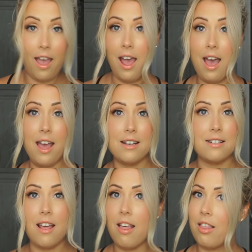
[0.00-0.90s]
and
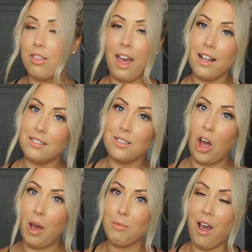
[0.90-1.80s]
that's
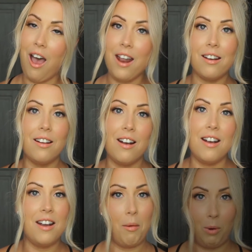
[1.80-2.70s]
top knot
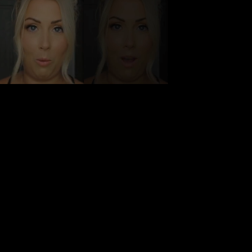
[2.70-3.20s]
number 1.